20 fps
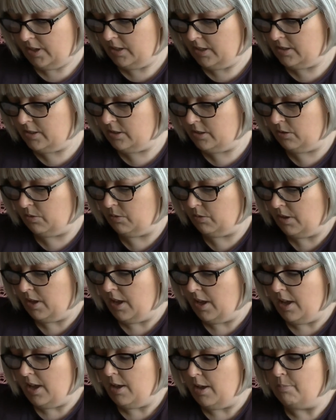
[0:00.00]
So
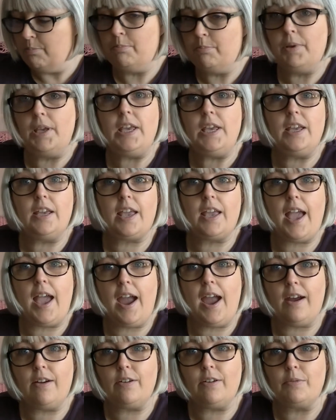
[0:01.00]
being
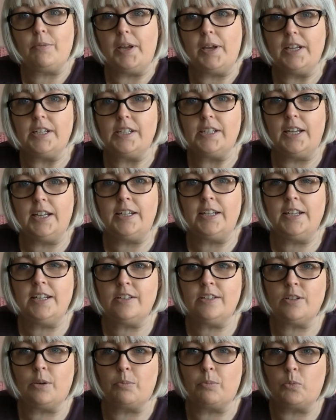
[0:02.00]
Aran weight, it
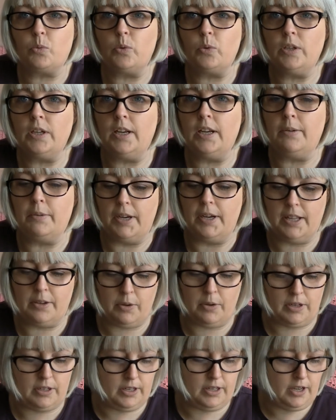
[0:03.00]
knits up really, really
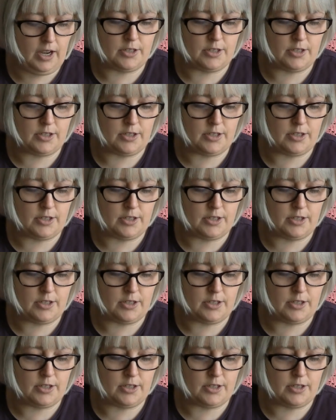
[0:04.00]
quickly.